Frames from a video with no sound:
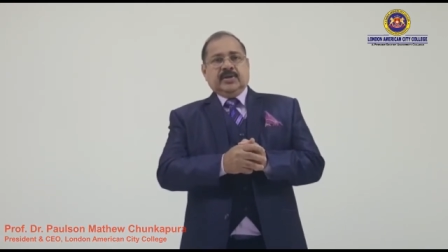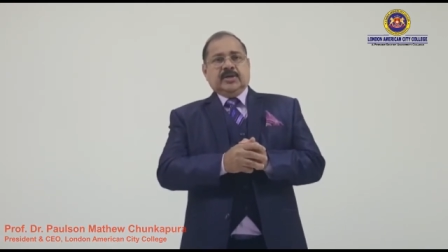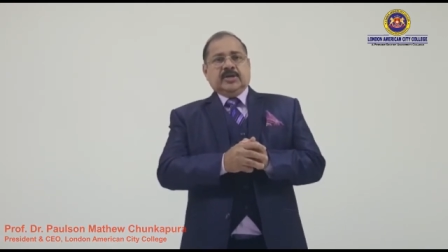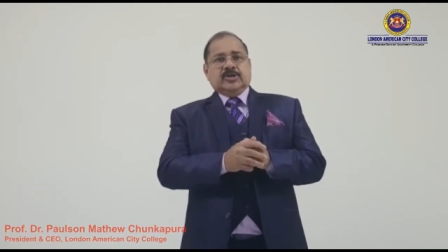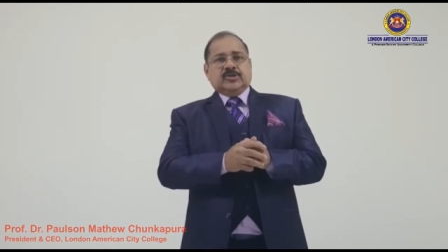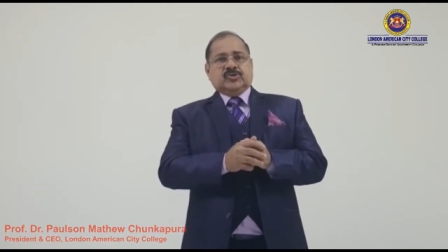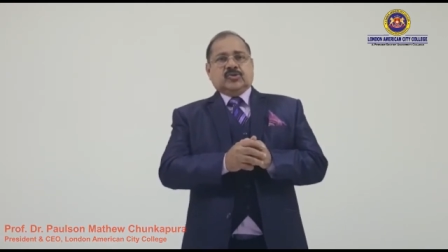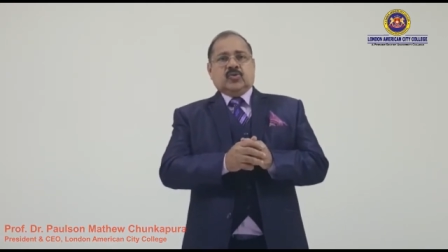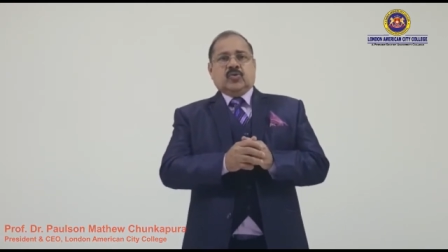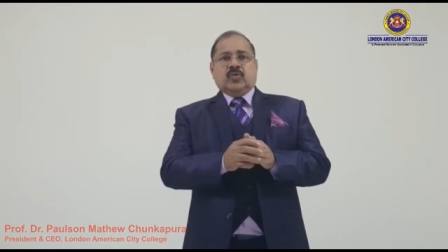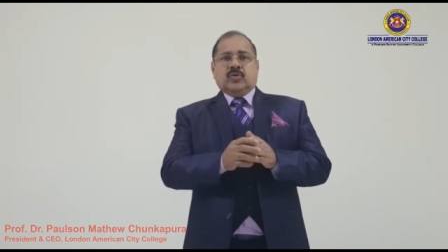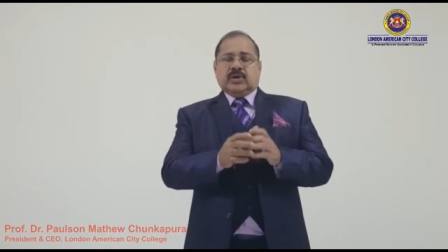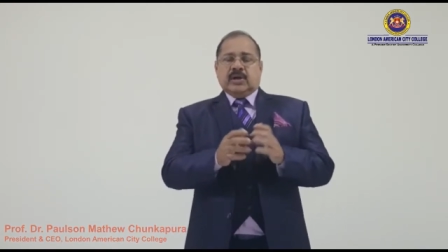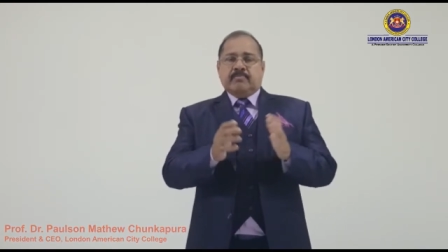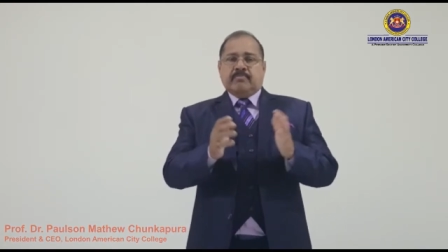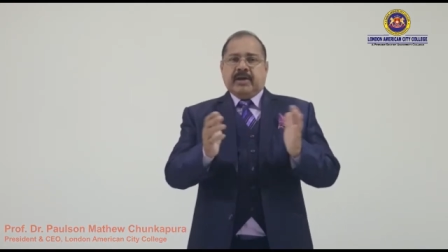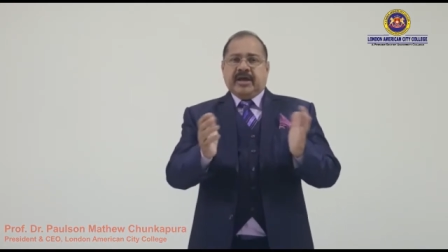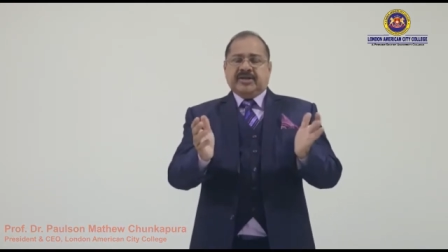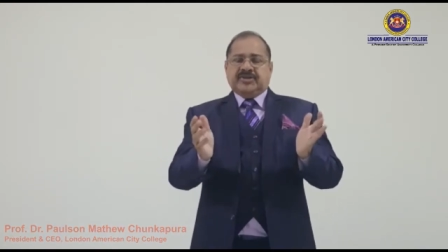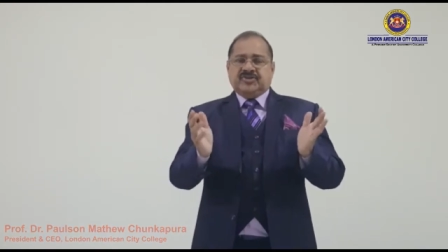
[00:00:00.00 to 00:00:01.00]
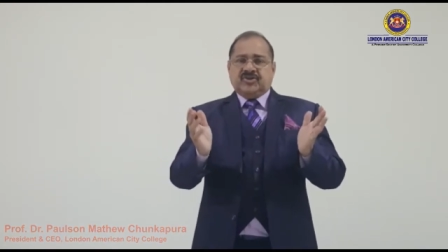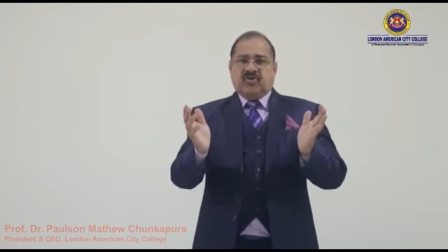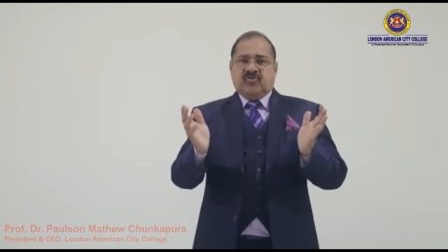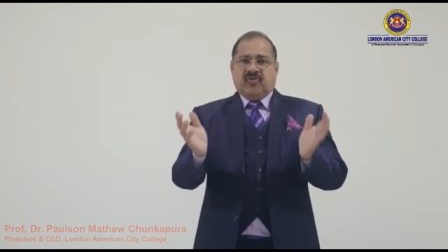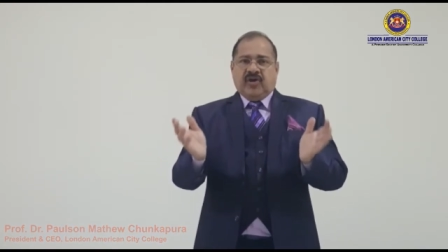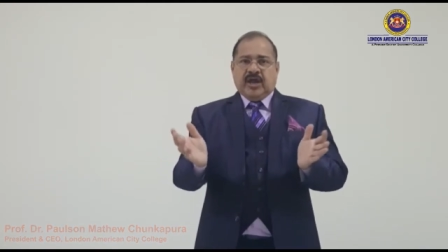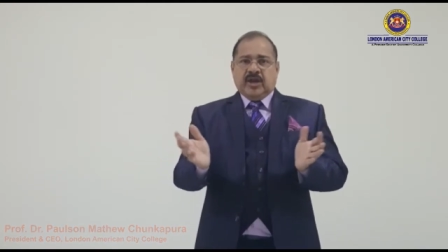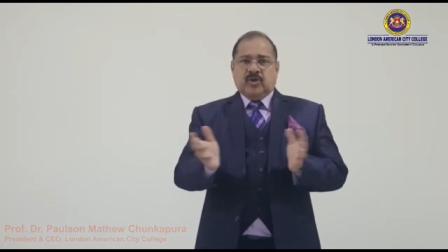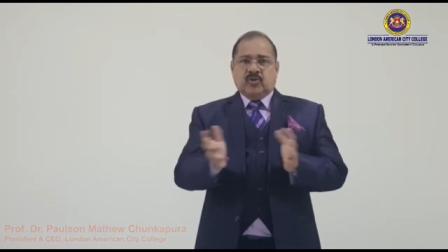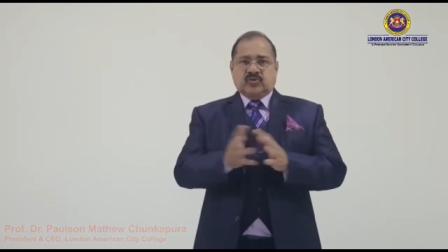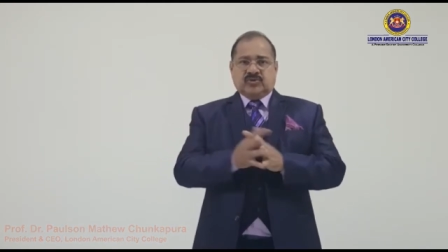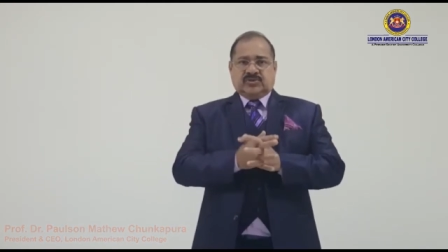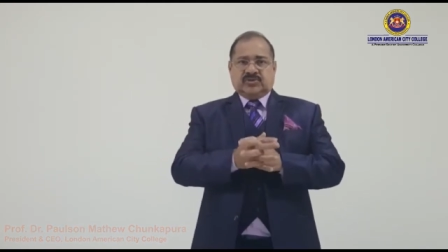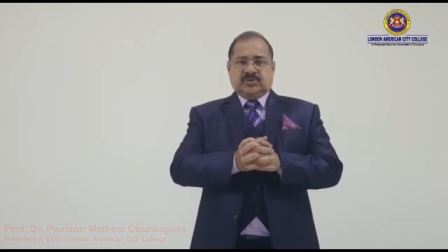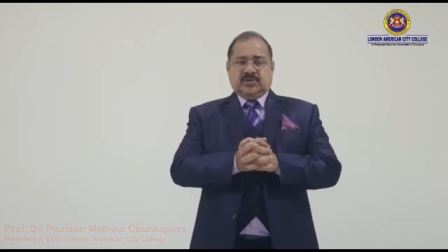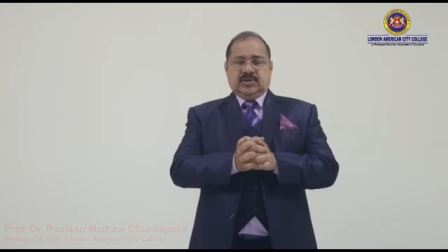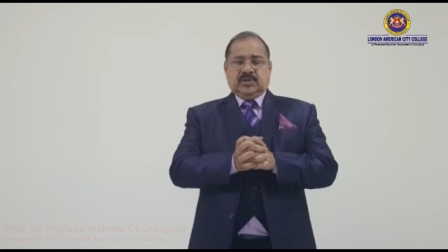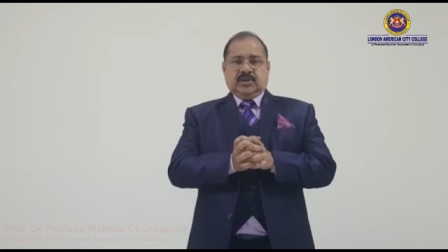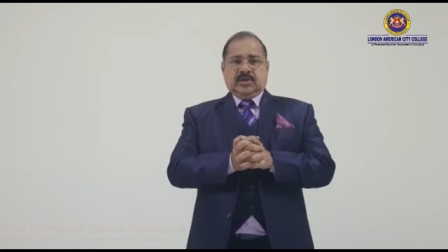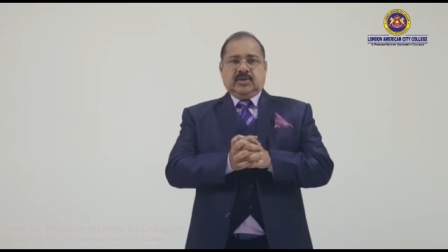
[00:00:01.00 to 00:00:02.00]
So comparison of values
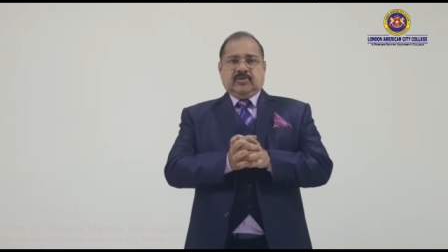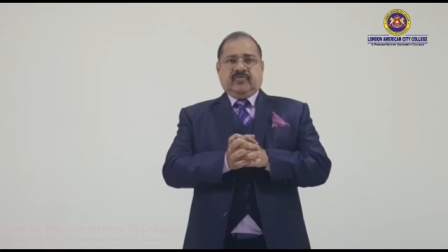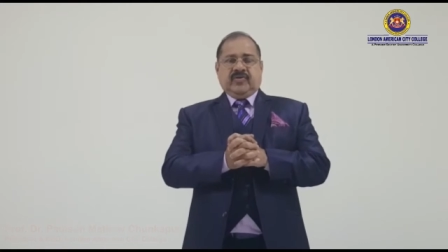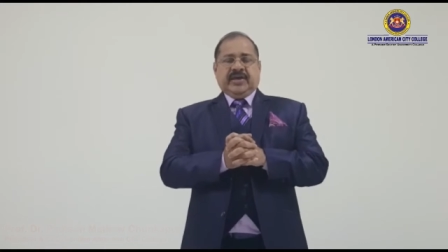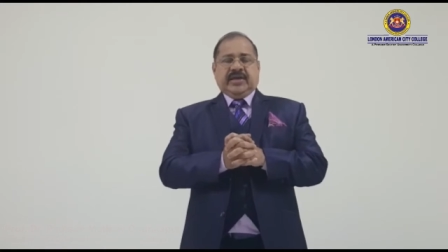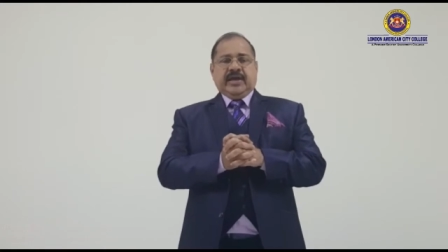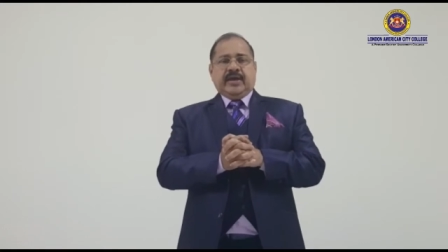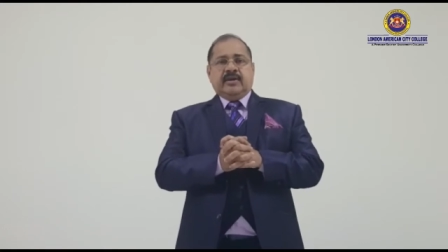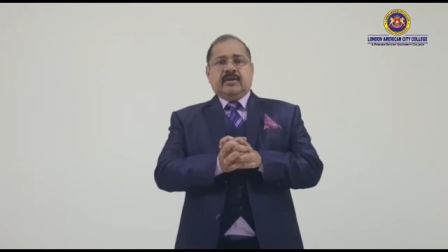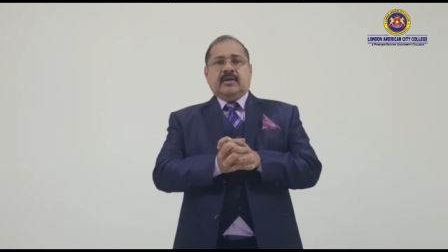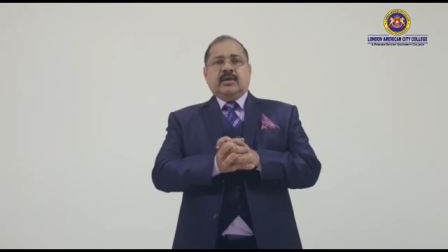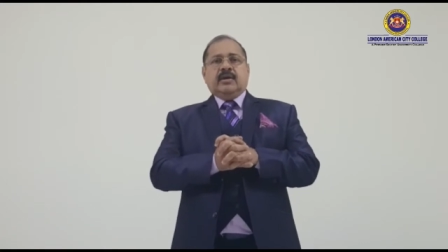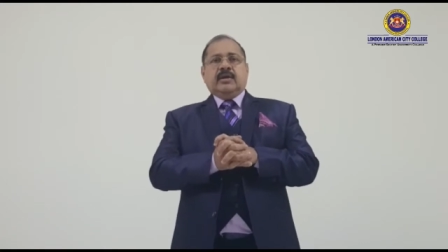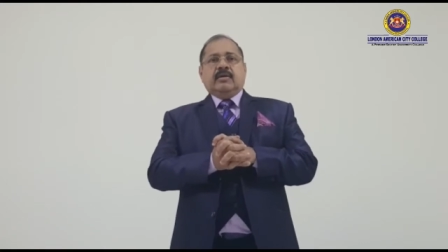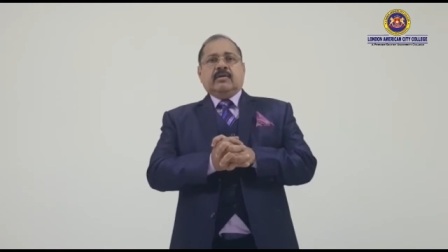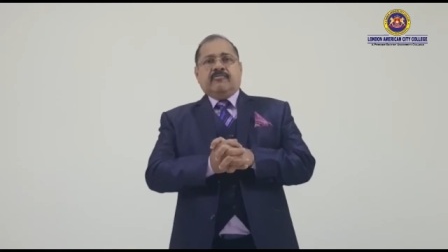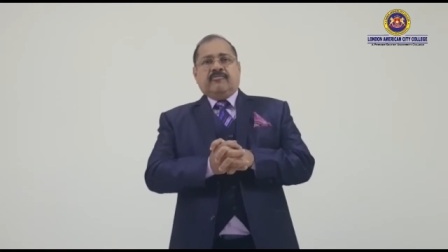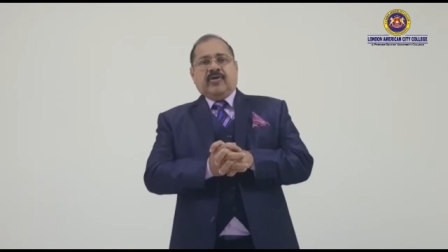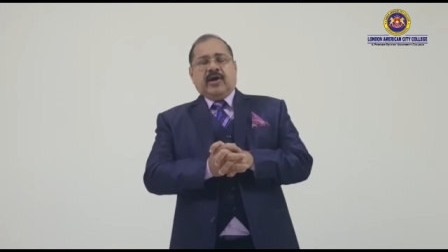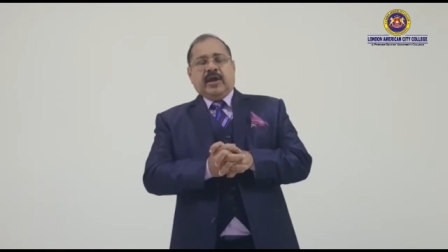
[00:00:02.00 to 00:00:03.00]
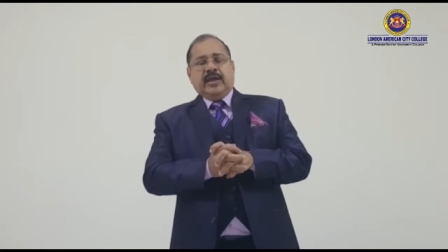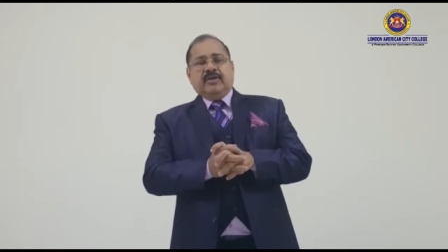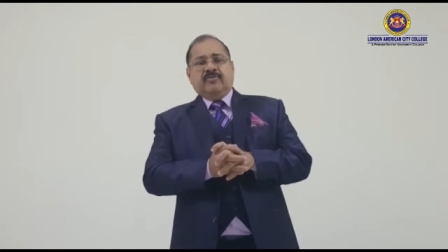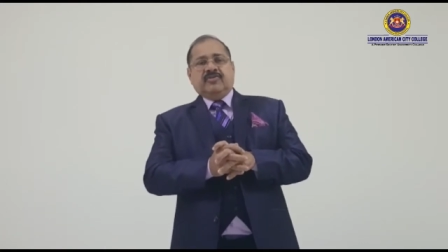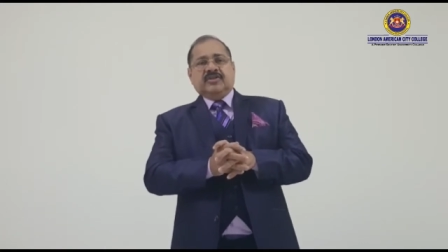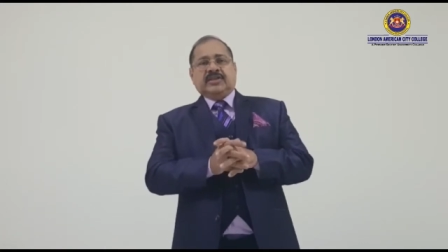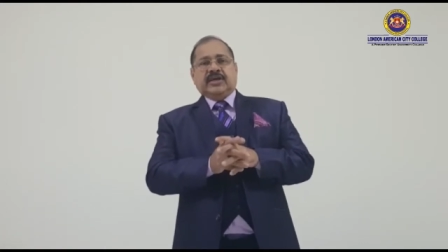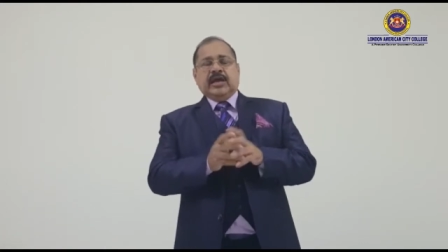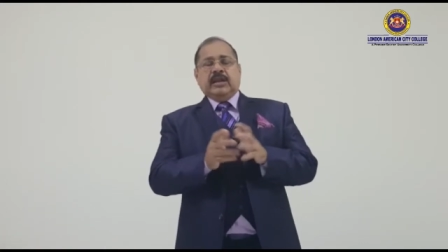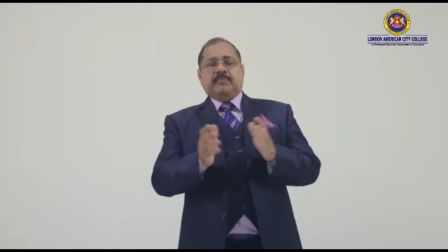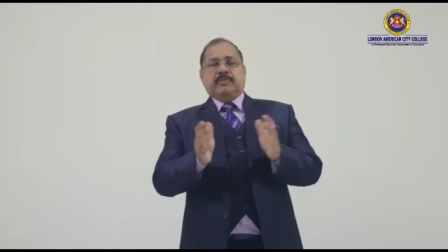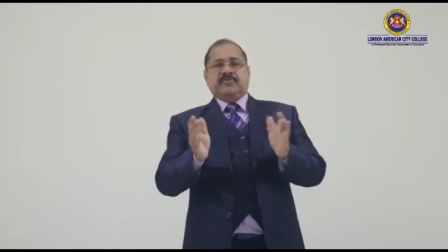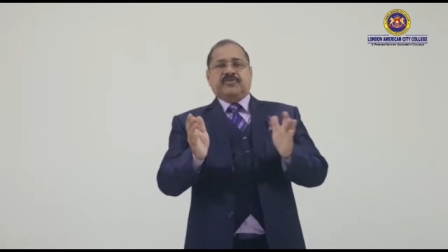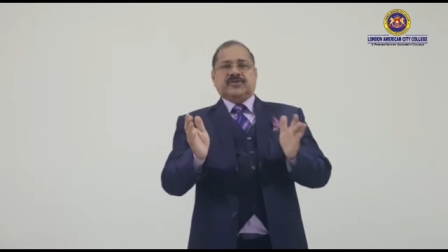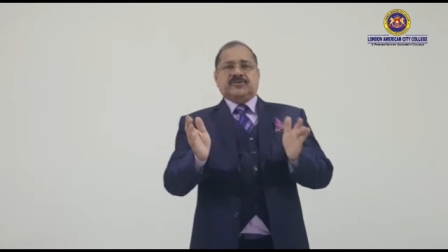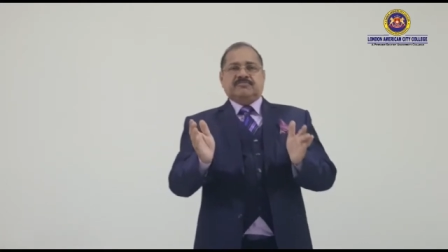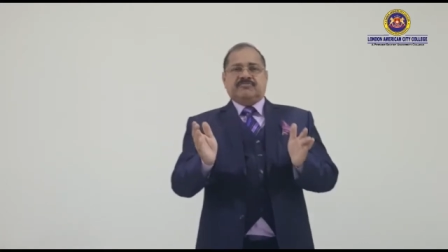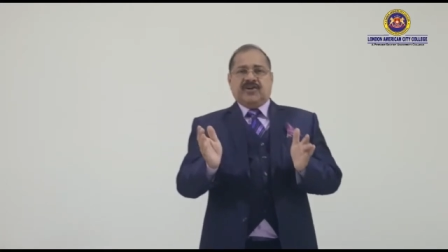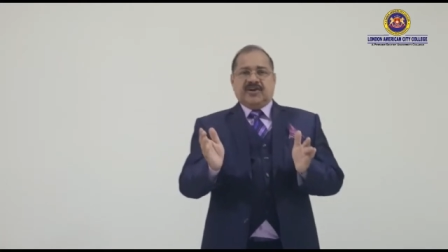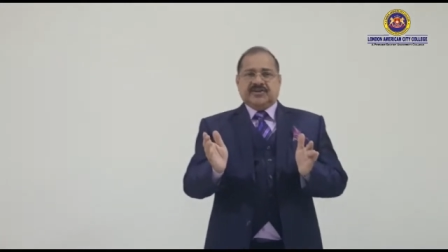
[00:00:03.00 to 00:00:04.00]
we can find with the help of
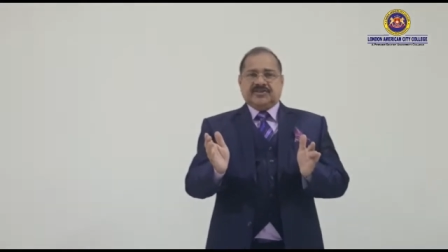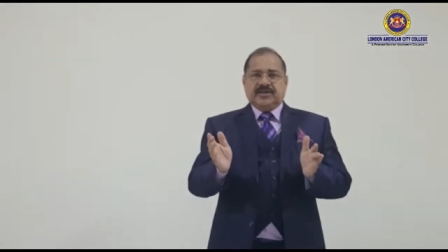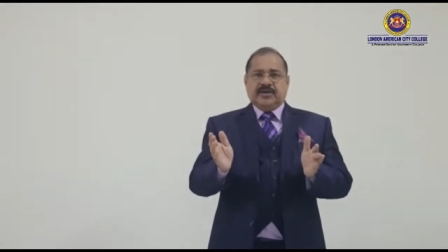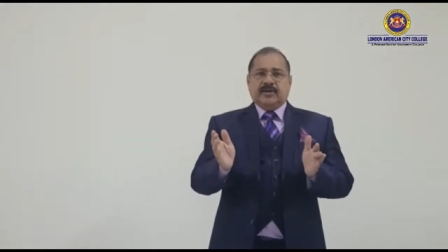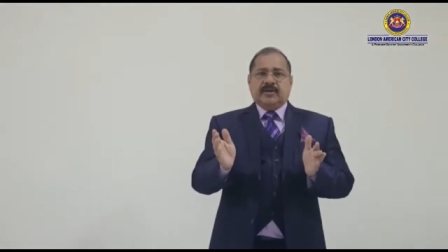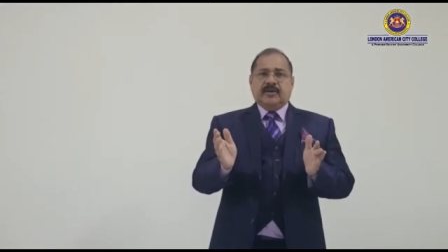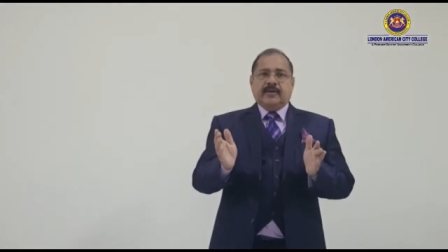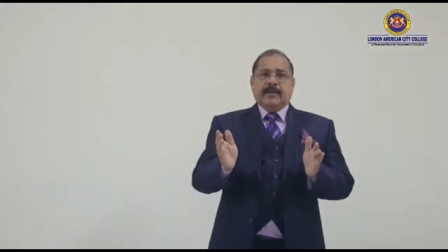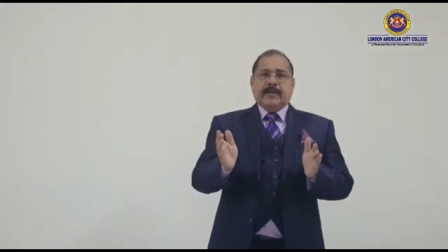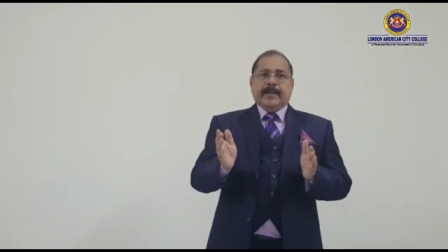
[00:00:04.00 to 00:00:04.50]
this function.